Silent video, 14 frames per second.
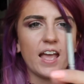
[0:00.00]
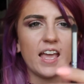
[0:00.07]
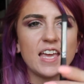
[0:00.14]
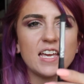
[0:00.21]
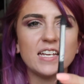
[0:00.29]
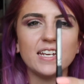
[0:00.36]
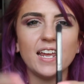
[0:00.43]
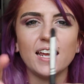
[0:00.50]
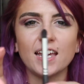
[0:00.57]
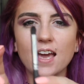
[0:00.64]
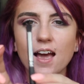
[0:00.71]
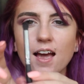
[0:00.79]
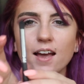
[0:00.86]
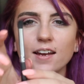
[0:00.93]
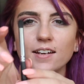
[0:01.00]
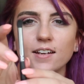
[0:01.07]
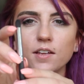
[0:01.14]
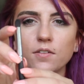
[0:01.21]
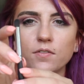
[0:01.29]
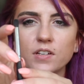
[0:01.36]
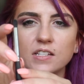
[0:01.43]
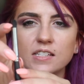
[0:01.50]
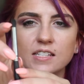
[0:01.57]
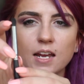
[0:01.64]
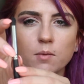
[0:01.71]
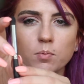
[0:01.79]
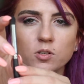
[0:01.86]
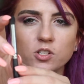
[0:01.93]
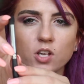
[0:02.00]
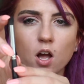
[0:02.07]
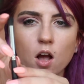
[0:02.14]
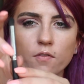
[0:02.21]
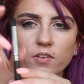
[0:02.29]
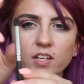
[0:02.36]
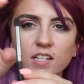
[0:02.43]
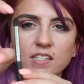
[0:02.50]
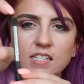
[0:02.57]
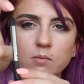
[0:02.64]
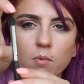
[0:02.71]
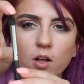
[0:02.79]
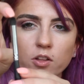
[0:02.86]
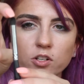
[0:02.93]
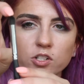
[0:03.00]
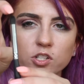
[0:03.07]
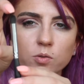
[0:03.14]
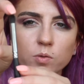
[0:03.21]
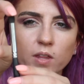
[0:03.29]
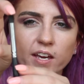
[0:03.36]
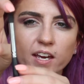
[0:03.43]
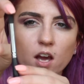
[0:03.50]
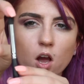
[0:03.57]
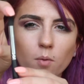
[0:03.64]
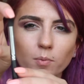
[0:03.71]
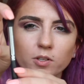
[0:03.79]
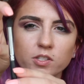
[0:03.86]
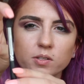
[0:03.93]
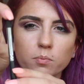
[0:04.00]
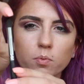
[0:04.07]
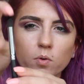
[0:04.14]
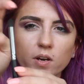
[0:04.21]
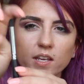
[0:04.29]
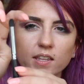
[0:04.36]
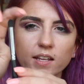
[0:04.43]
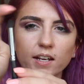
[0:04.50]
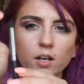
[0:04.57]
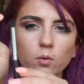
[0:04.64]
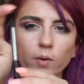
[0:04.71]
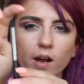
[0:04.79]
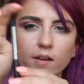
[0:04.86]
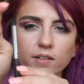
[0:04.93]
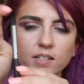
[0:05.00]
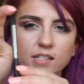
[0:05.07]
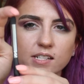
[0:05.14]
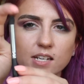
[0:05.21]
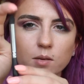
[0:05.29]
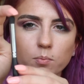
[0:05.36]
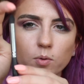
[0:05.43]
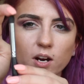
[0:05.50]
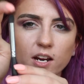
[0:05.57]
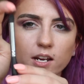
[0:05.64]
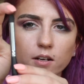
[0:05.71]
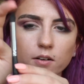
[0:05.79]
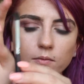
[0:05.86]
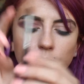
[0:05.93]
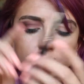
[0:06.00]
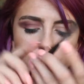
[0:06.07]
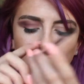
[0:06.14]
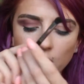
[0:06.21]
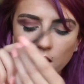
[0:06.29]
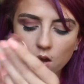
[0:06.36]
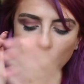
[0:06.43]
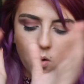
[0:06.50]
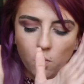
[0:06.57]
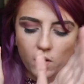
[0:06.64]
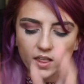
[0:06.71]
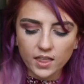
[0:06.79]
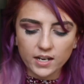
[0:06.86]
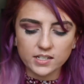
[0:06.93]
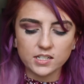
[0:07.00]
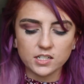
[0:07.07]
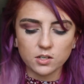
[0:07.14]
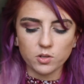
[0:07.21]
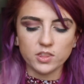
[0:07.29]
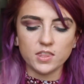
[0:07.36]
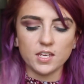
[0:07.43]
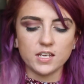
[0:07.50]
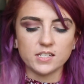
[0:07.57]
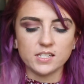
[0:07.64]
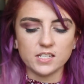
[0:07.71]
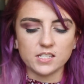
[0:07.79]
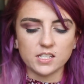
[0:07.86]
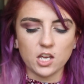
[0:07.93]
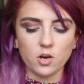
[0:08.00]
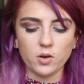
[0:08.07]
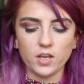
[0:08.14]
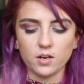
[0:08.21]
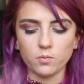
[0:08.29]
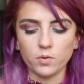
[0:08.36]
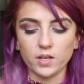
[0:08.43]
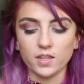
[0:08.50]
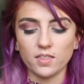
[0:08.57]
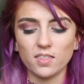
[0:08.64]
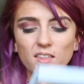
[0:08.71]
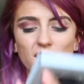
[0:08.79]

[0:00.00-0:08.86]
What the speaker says: and it kind of tapers off and gets smaller to like almost a point, like a rounded tip right here. What I like to do with this is go in with